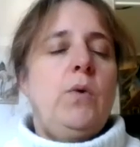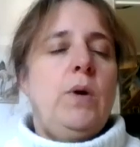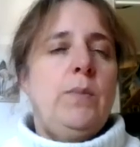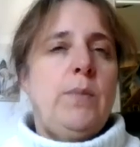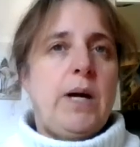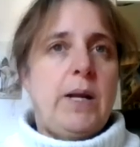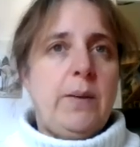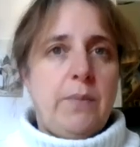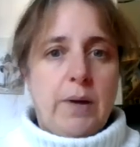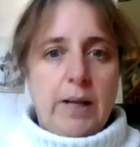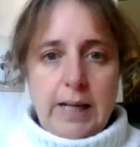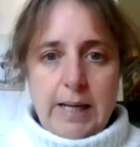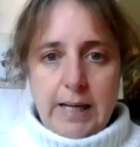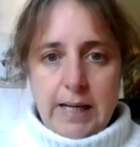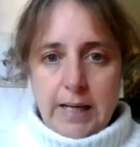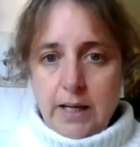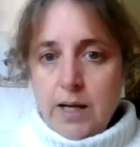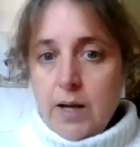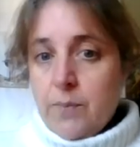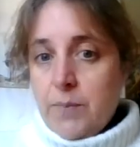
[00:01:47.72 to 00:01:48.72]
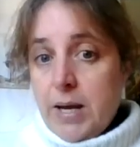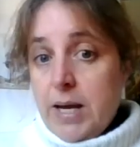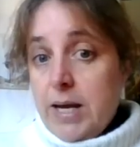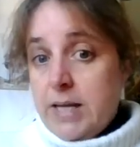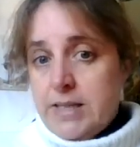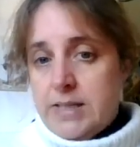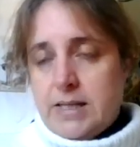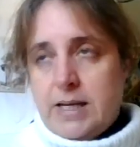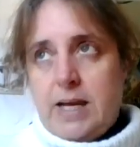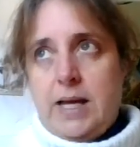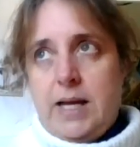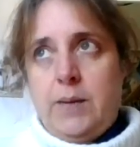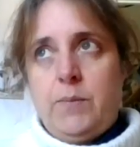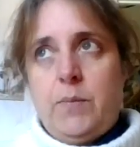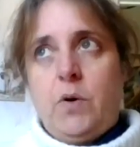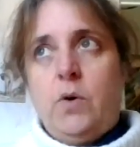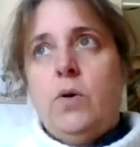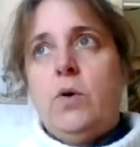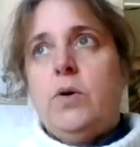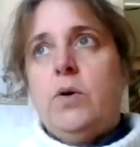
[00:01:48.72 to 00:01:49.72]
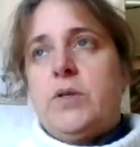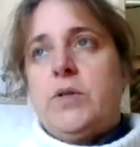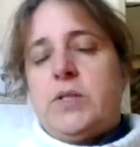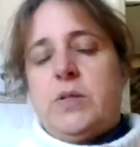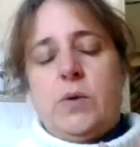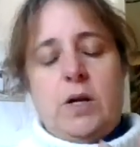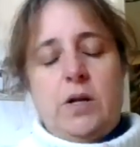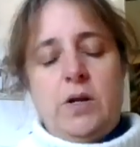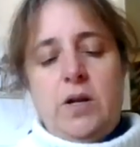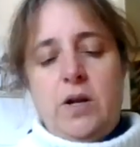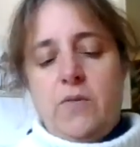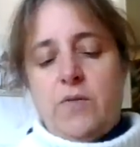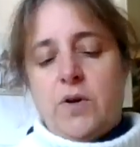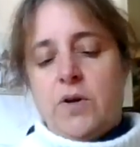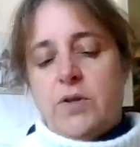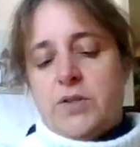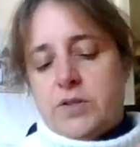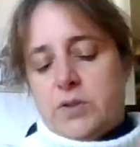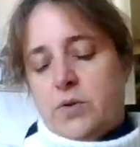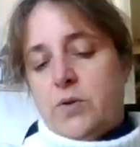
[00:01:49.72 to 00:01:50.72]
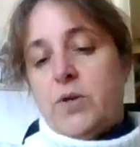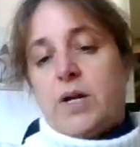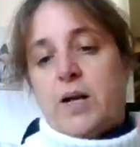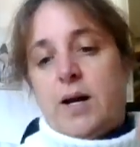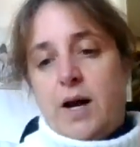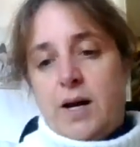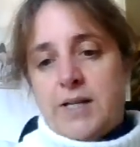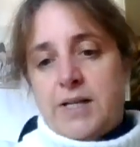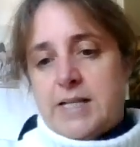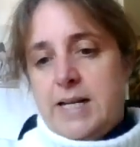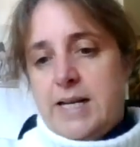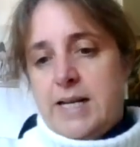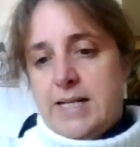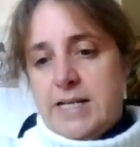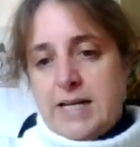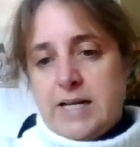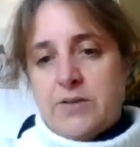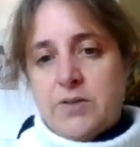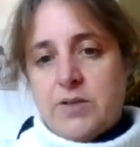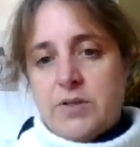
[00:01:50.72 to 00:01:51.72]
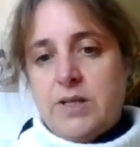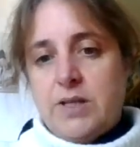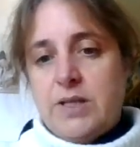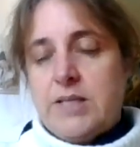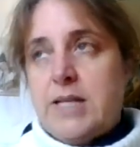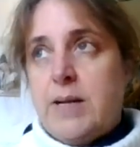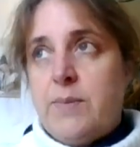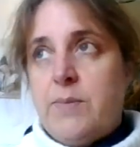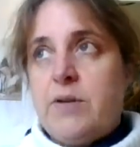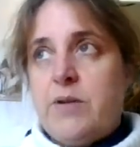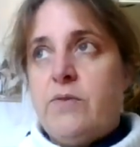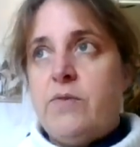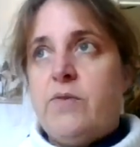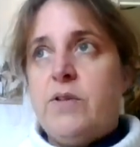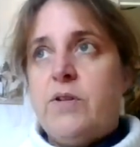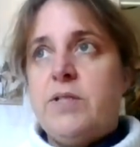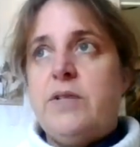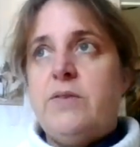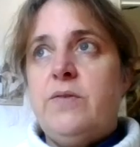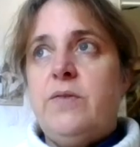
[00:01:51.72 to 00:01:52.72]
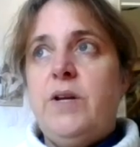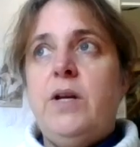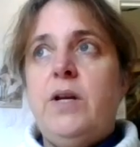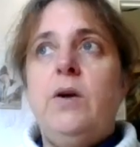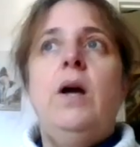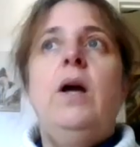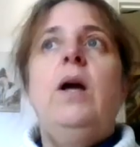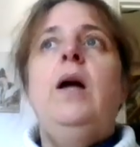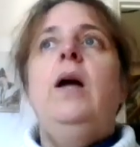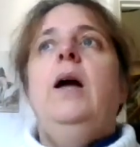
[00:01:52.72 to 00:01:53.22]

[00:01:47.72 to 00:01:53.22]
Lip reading: we might play a pairs game, or so you've got all the cards laid out on the table in front of you.